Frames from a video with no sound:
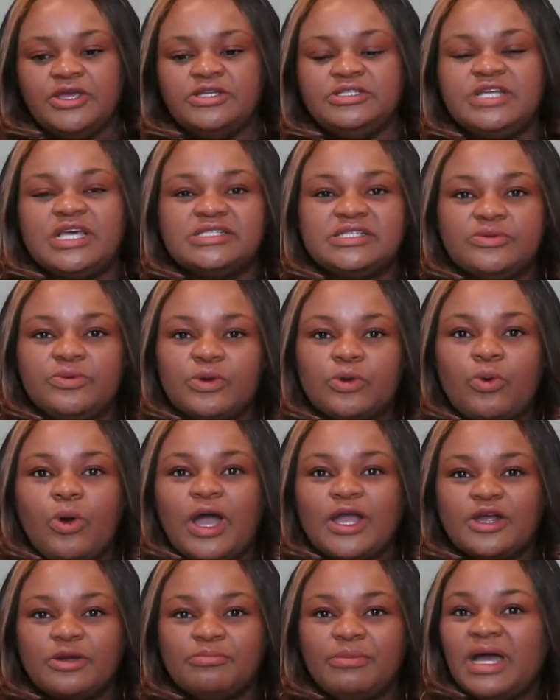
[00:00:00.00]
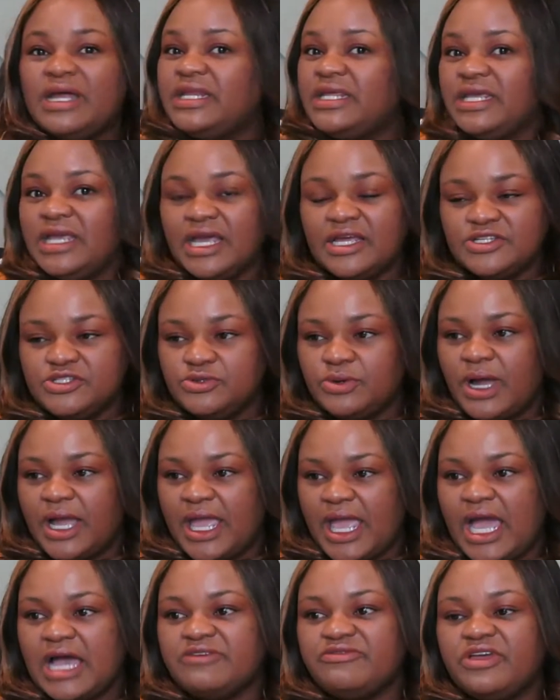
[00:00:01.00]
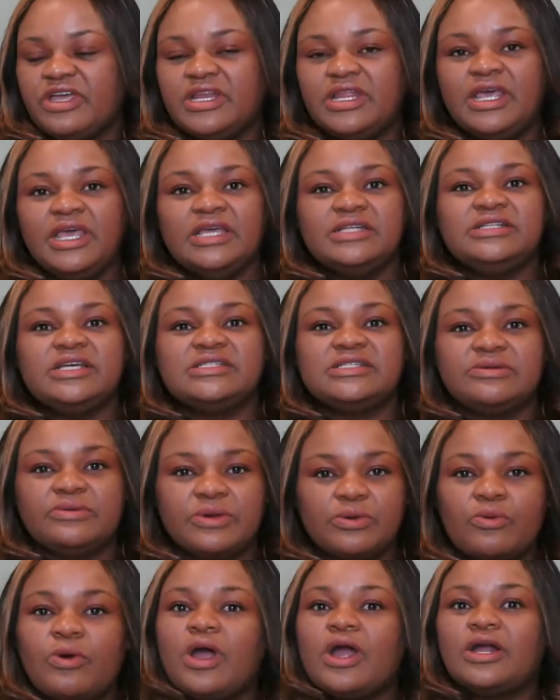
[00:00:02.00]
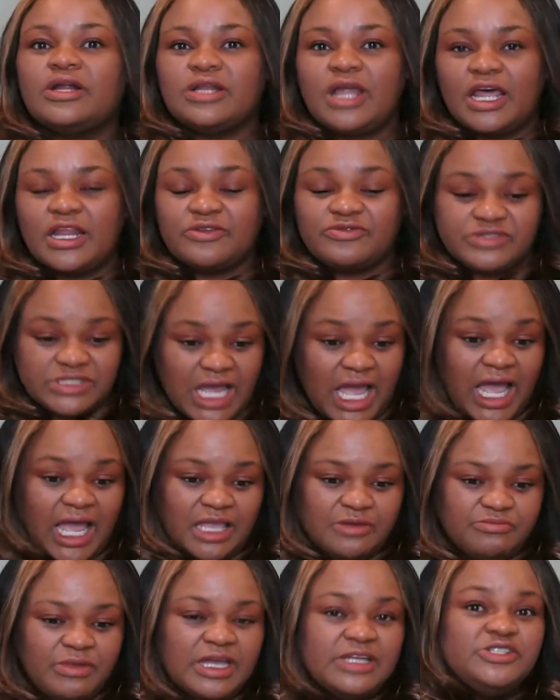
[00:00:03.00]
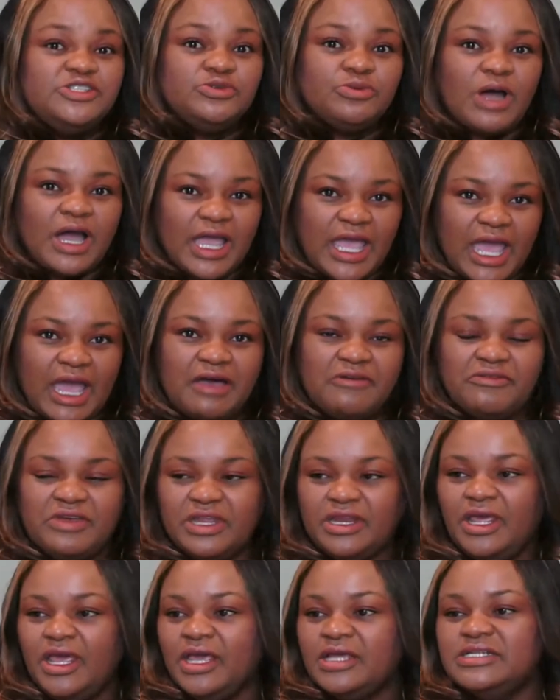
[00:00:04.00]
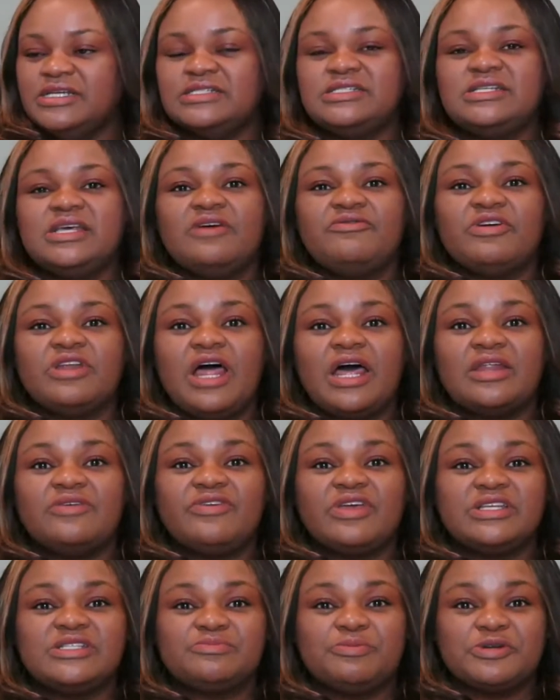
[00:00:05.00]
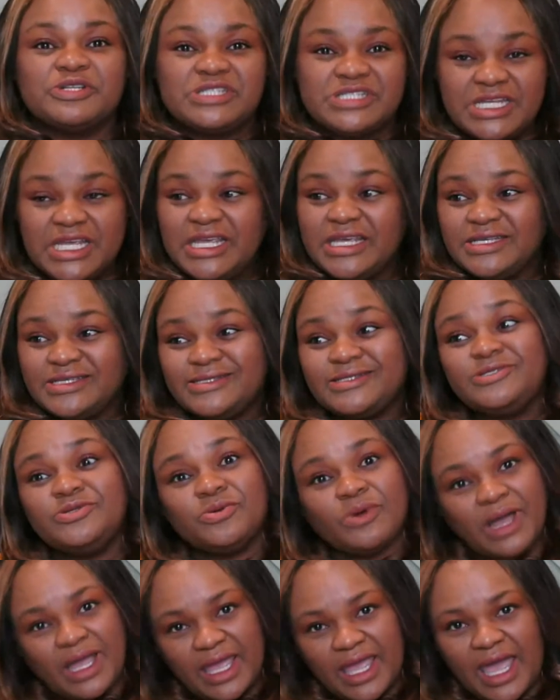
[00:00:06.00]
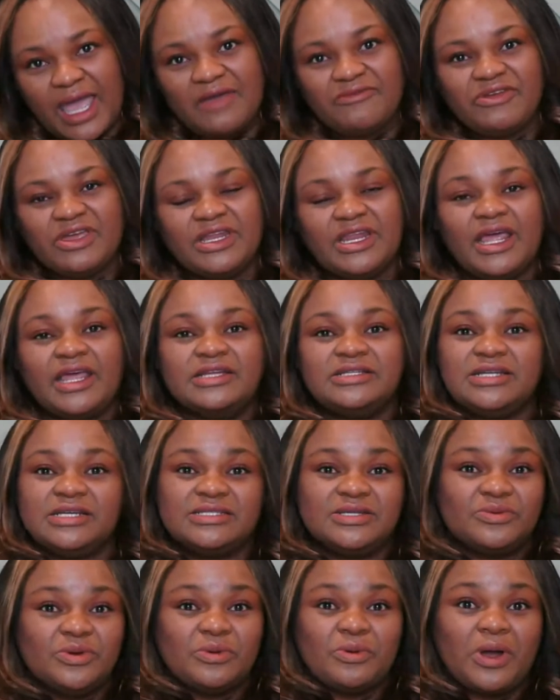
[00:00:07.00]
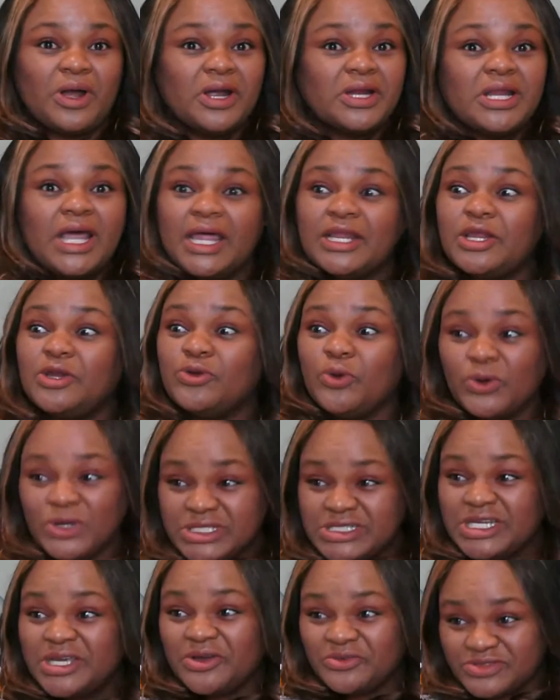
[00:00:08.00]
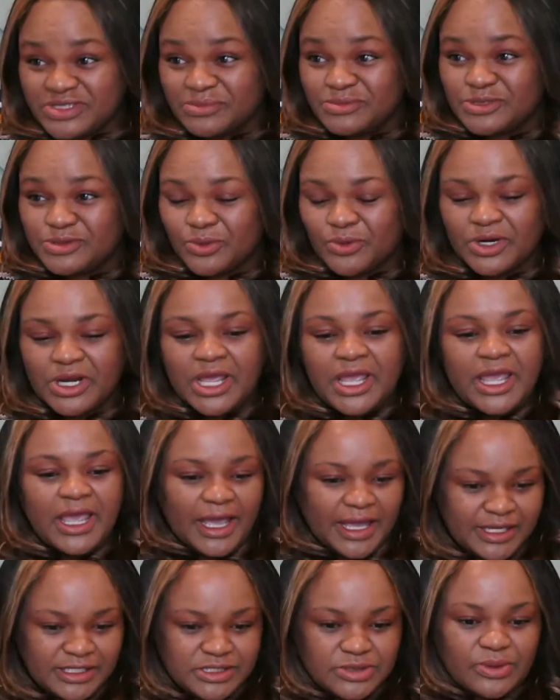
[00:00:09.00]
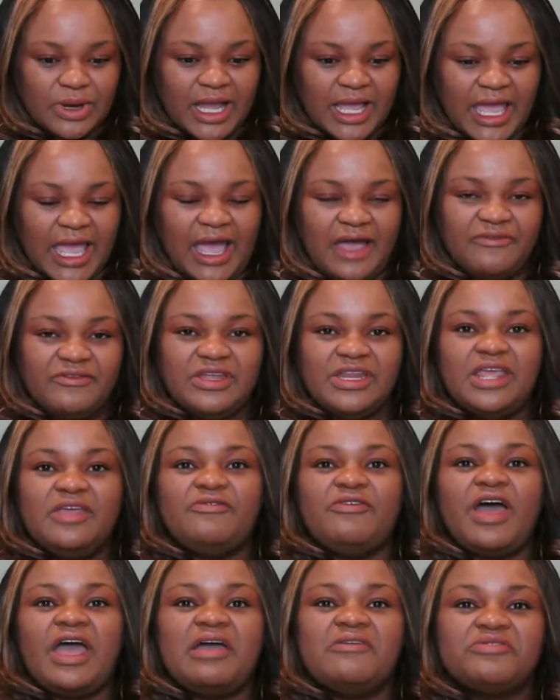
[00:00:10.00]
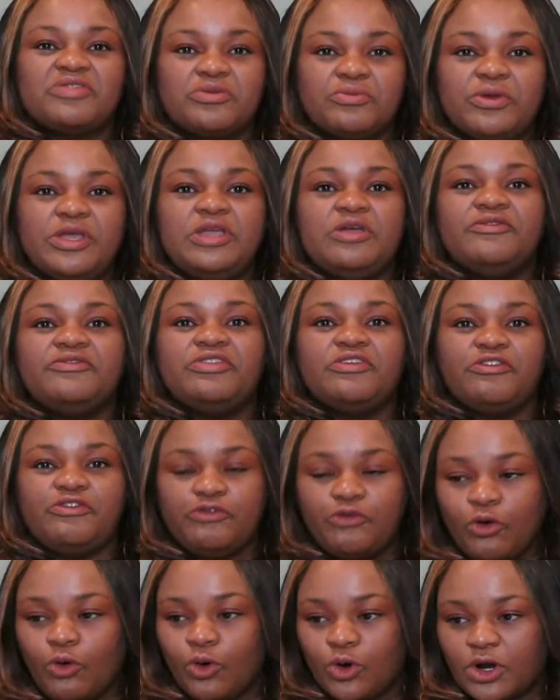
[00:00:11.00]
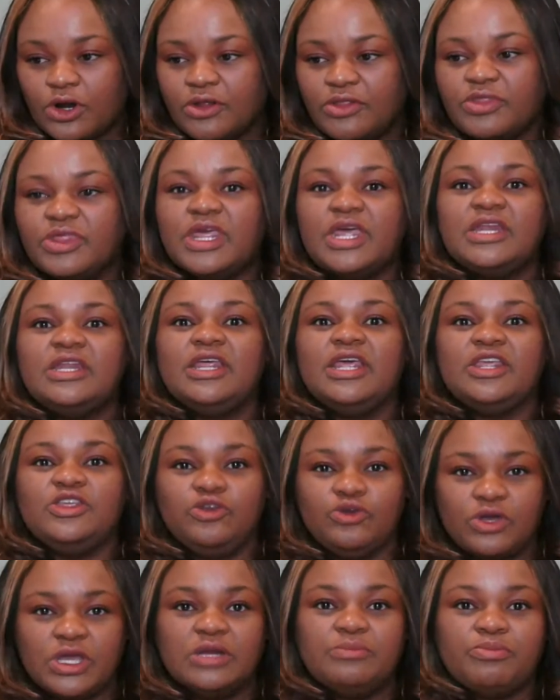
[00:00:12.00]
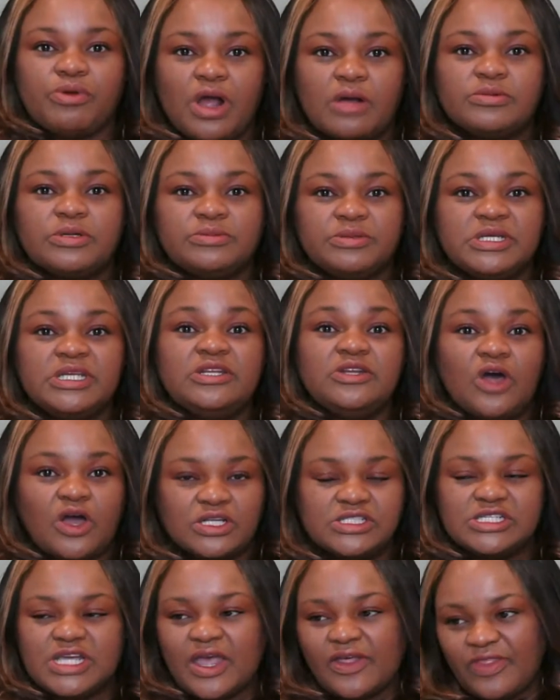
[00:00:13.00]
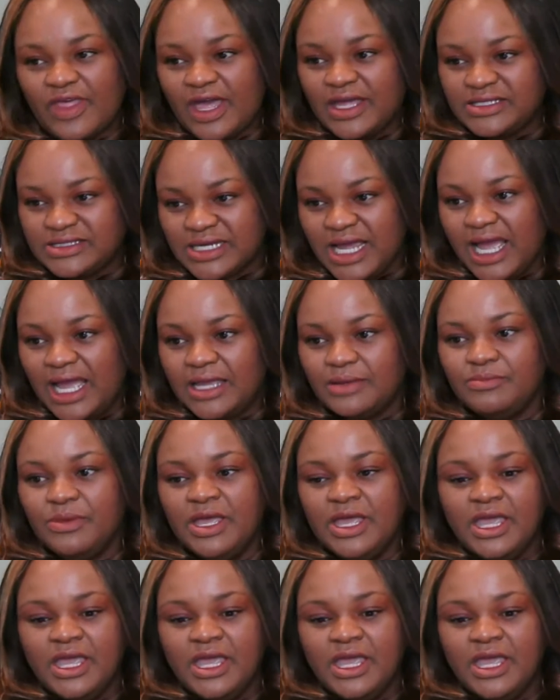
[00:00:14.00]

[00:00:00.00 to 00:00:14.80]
Does it require money, and do I have it? Does it require a lot of time, and do I have it? Does it have a lot of expertise? Do I have it? And does it require an anointing of some sort? And do I have it? If I have 3 of the 4, then you can probably launch at that time.